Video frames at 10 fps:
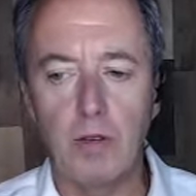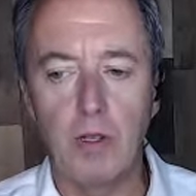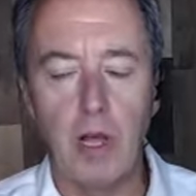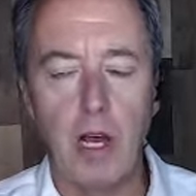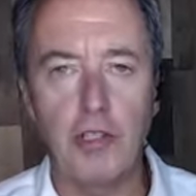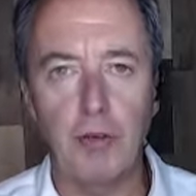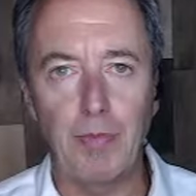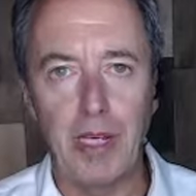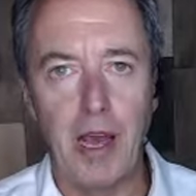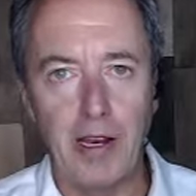the logic
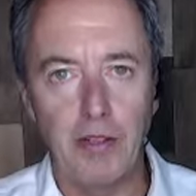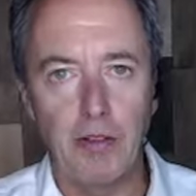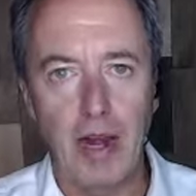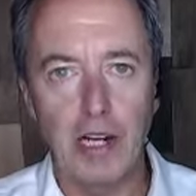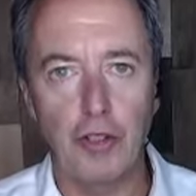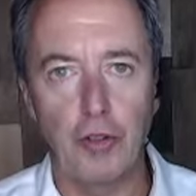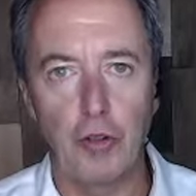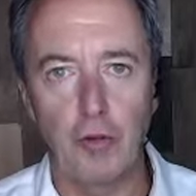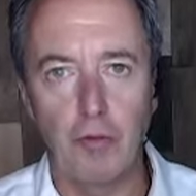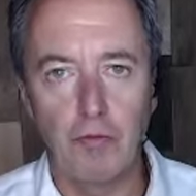behind the
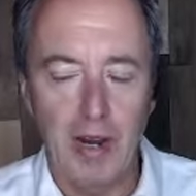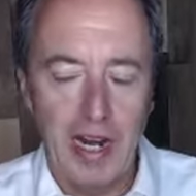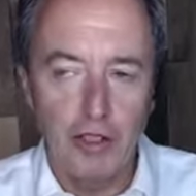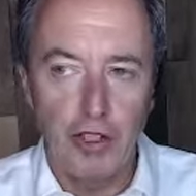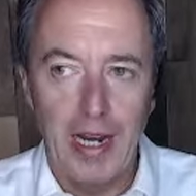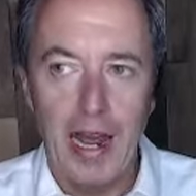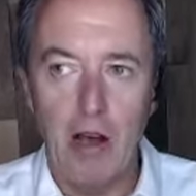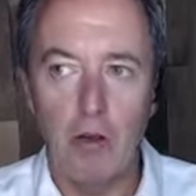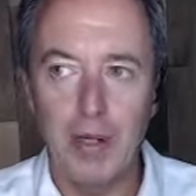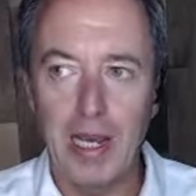
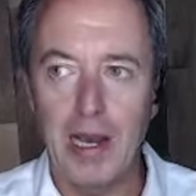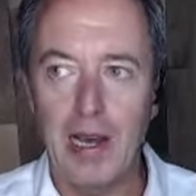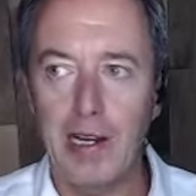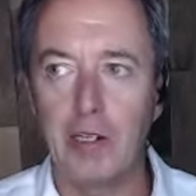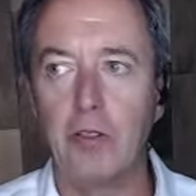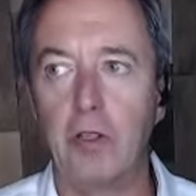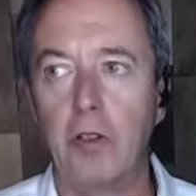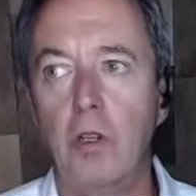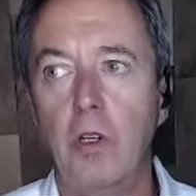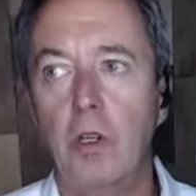rationale behind
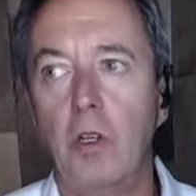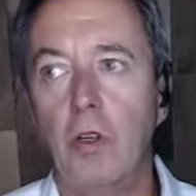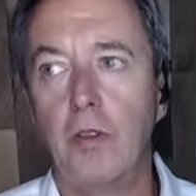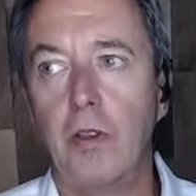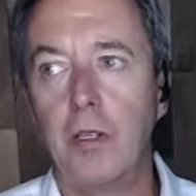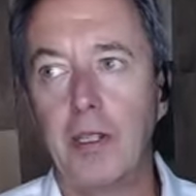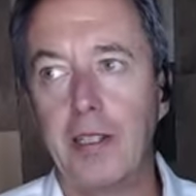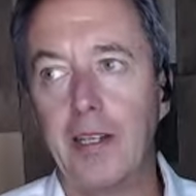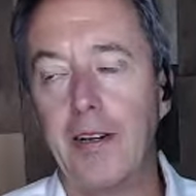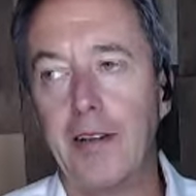
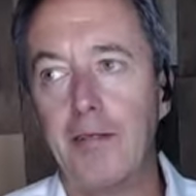the